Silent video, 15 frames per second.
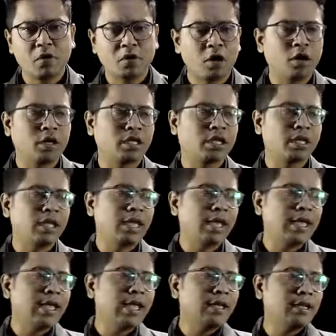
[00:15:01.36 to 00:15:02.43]
authority,
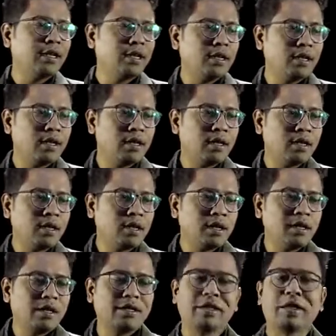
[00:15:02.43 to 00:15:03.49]
and
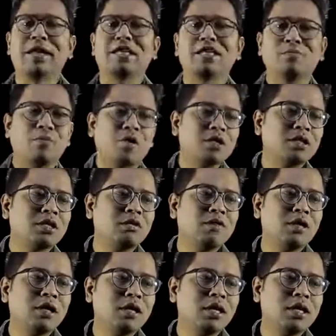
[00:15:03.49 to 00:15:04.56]
the
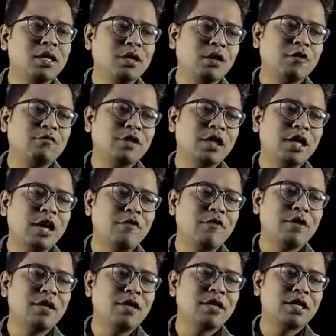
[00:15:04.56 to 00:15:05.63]
responsibility of the
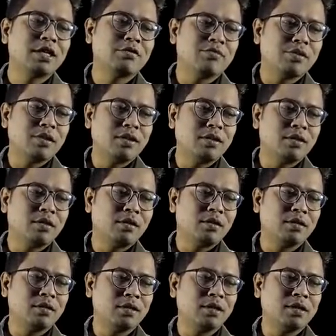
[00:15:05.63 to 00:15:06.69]
Governor General
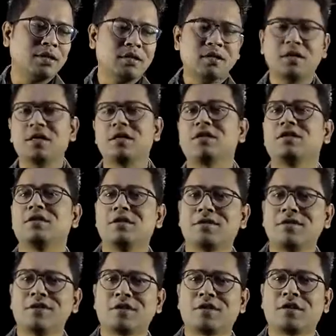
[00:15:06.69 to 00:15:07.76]
is
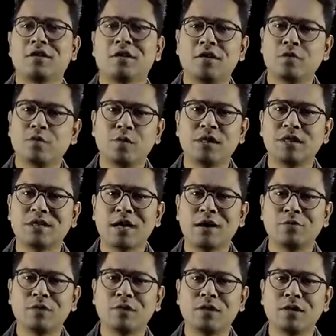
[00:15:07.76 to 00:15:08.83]
not to his
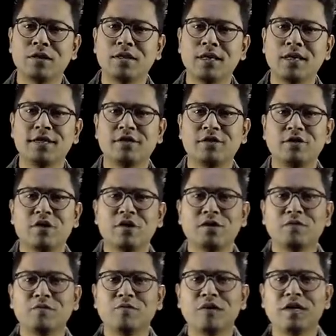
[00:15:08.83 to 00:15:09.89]
councils, is not
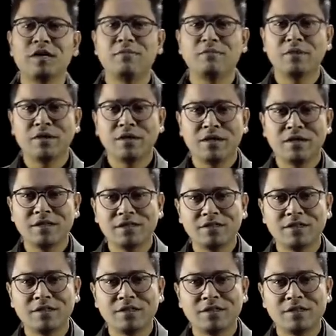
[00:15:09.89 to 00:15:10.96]
to the imperial
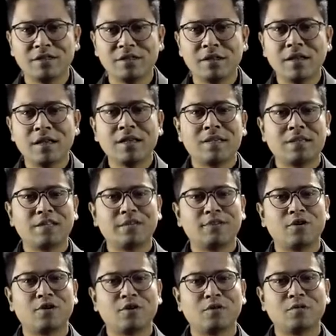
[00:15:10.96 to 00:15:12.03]
legislature, is
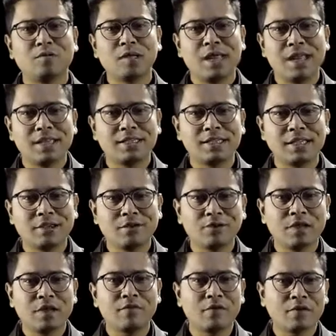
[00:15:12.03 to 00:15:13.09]
not to the
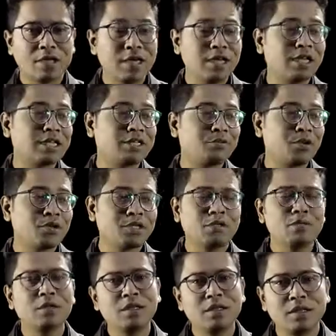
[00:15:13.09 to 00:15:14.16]
executive. Okay,
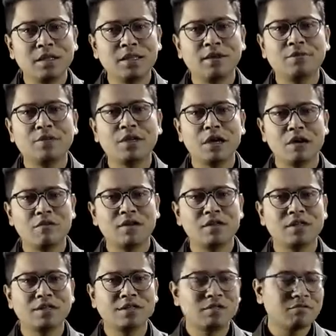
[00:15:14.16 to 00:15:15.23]
responsibility of the
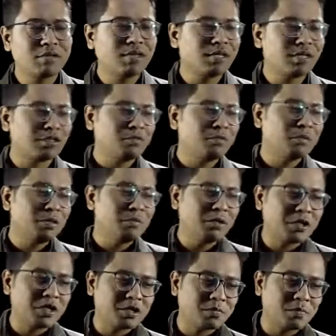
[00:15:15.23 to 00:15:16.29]
Governor General is to the
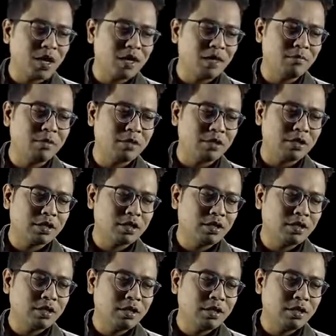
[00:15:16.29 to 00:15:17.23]
British Parliament.